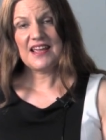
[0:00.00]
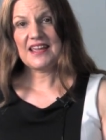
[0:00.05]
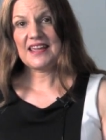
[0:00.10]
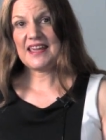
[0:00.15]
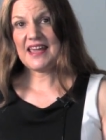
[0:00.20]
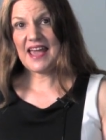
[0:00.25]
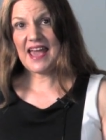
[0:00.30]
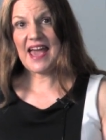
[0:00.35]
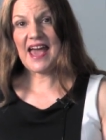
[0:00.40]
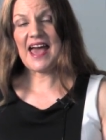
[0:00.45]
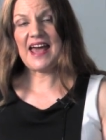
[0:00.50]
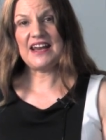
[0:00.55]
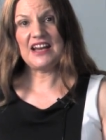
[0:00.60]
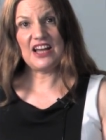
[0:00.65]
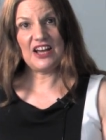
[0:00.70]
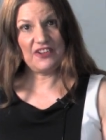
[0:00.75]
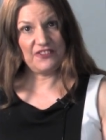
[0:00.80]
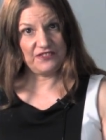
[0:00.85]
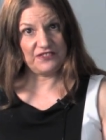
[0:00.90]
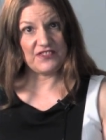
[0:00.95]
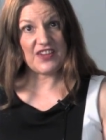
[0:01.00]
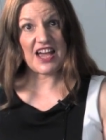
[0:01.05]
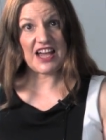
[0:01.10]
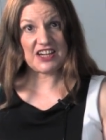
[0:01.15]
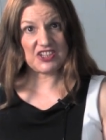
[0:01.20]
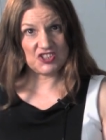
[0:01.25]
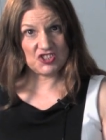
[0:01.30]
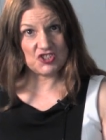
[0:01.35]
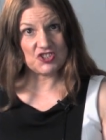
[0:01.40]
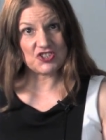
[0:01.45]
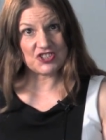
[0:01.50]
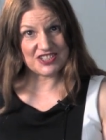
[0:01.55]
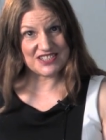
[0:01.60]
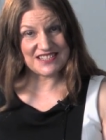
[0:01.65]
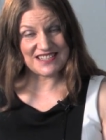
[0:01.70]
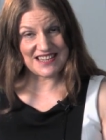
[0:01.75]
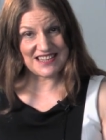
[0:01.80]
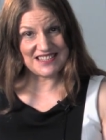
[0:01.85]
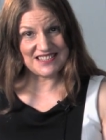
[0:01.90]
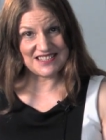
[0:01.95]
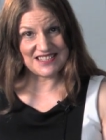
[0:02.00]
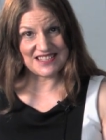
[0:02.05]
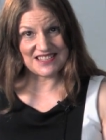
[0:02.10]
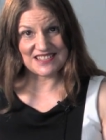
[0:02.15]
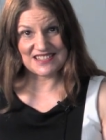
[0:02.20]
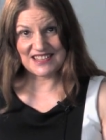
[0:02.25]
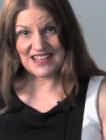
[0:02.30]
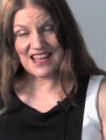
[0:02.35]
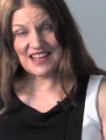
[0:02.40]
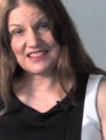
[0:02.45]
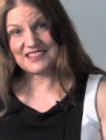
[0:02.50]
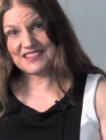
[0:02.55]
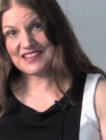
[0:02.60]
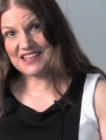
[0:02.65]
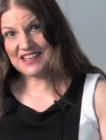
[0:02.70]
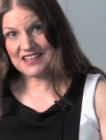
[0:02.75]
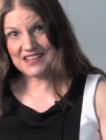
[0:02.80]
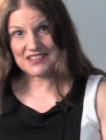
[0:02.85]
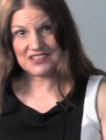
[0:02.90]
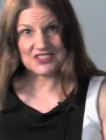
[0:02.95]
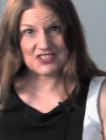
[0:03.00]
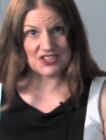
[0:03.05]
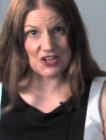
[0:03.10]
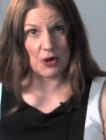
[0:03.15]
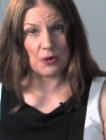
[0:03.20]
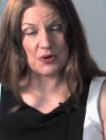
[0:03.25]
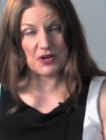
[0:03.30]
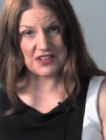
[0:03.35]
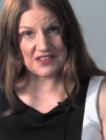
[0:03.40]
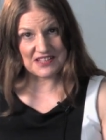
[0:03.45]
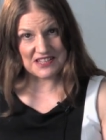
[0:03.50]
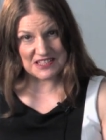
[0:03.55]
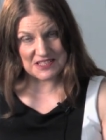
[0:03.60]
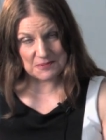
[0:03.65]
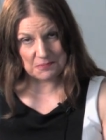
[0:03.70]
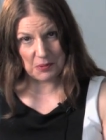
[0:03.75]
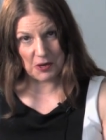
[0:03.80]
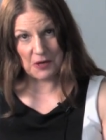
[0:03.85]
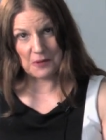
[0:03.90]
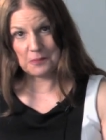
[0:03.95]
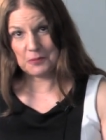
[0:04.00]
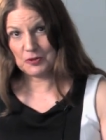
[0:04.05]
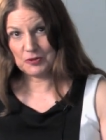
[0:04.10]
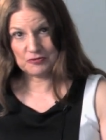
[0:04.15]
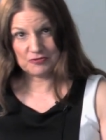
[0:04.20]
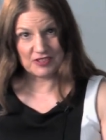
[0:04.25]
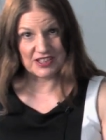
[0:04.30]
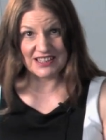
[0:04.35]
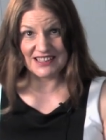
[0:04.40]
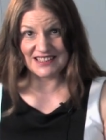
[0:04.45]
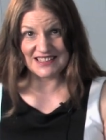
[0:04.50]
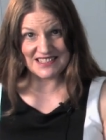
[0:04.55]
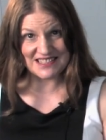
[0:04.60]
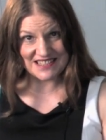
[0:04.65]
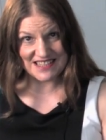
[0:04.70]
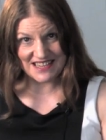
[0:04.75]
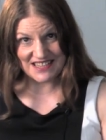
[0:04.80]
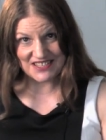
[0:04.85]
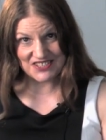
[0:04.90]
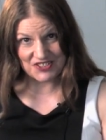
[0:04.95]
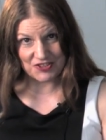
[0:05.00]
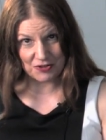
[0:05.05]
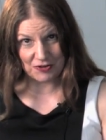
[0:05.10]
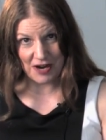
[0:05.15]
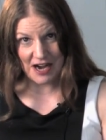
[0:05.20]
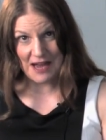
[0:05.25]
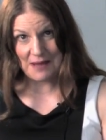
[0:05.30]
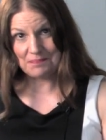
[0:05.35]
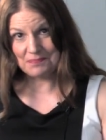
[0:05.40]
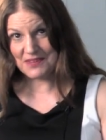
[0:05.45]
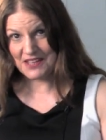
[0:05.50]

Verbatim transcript: can affect your senses that the soda that's purple really tastes great,